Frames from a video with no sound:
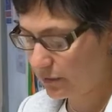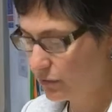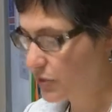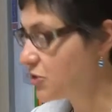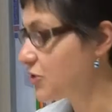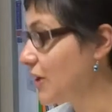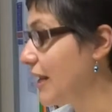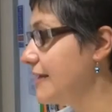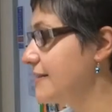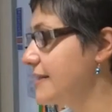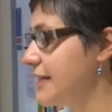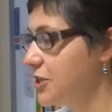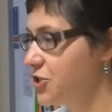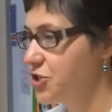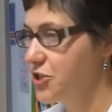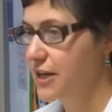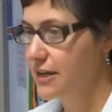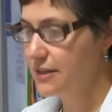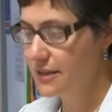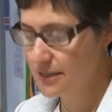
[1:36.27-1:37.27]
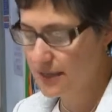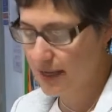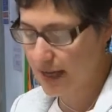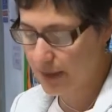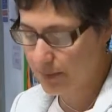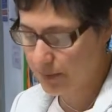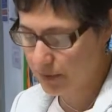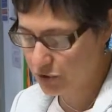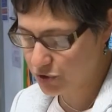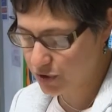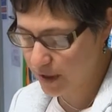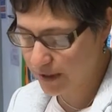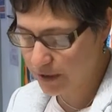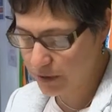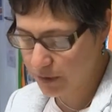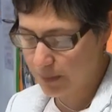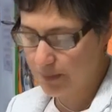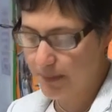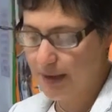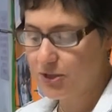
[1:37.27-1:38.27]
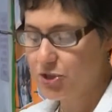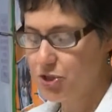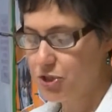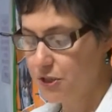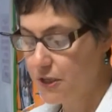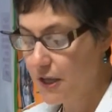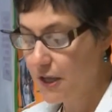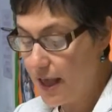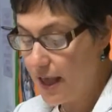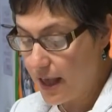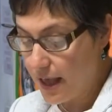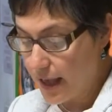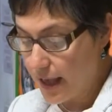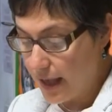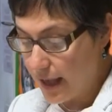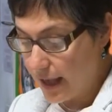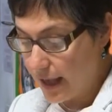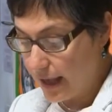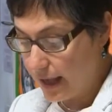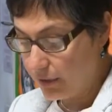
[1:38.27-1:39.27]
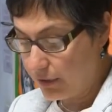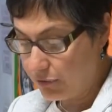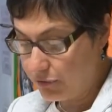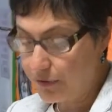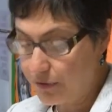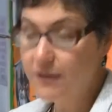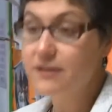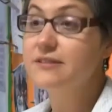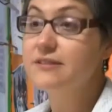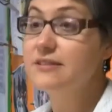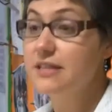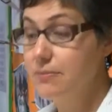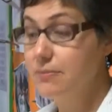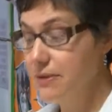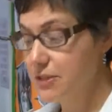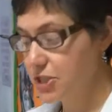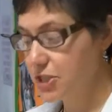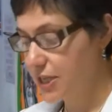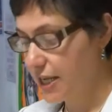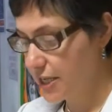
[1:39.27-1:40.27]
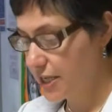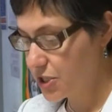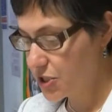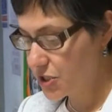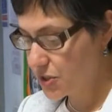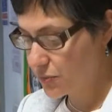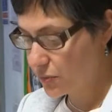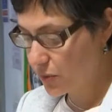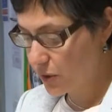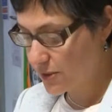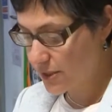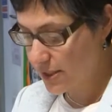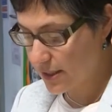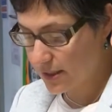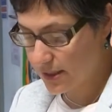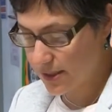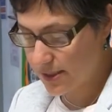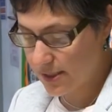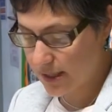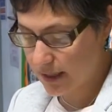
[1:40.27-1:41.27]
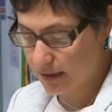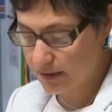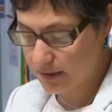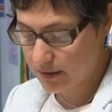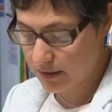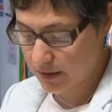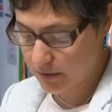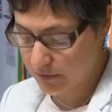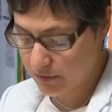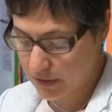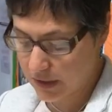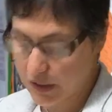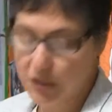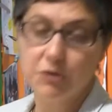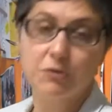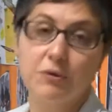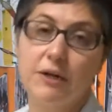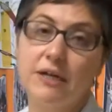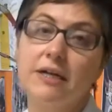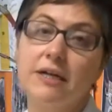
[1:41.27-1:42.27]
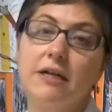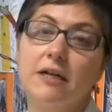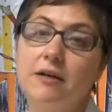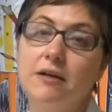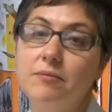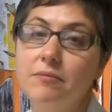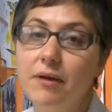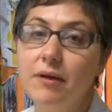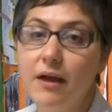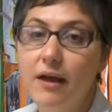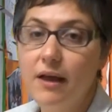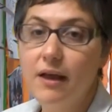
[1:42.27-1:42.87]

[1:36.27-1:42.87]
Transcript: visualization at the table, trying to imagine if STEAM education was at the center of the curriculum,